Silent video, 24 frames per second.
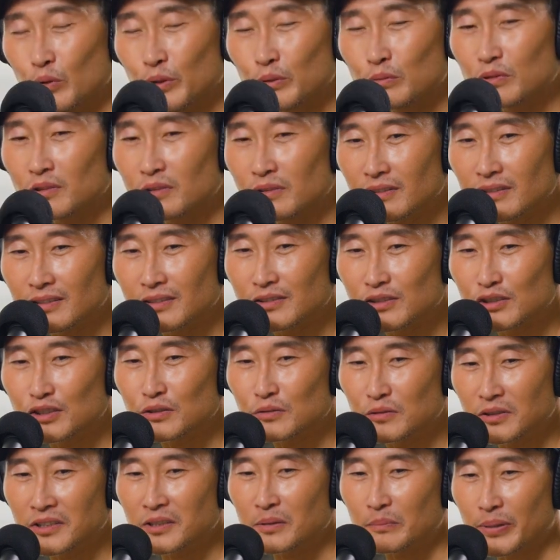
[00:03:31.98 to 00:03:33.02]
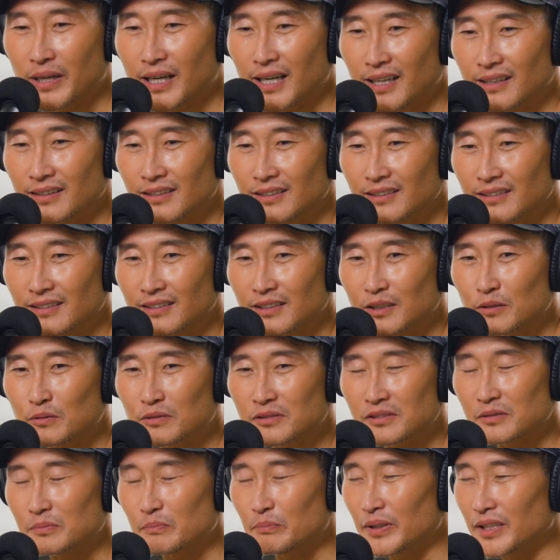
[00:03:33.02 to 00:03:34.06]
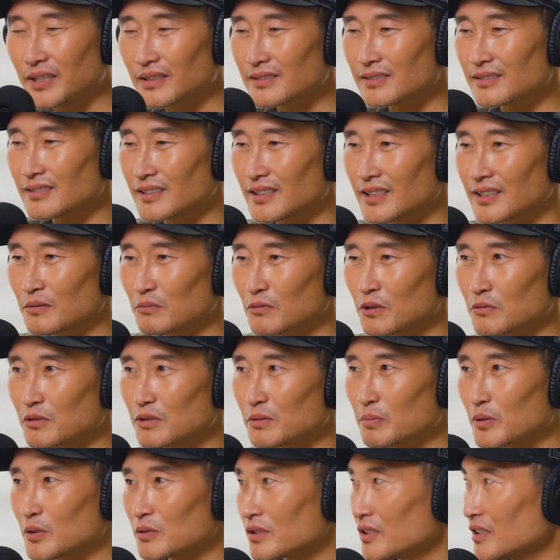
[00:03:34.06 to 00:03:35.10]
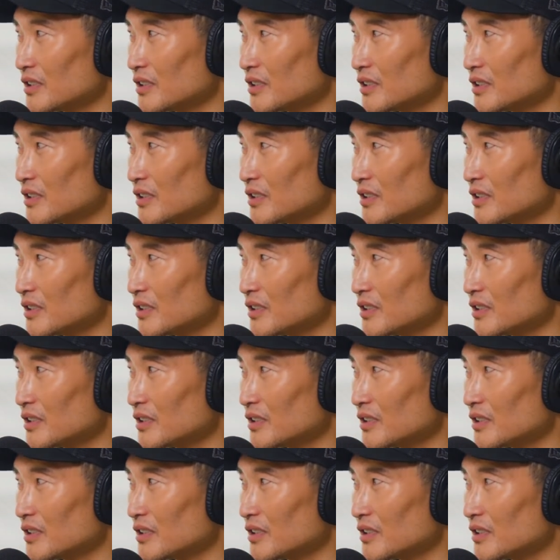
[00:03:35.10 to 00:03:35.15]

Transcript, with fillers: we were shooting the pilot, there was this big scene where we're supposed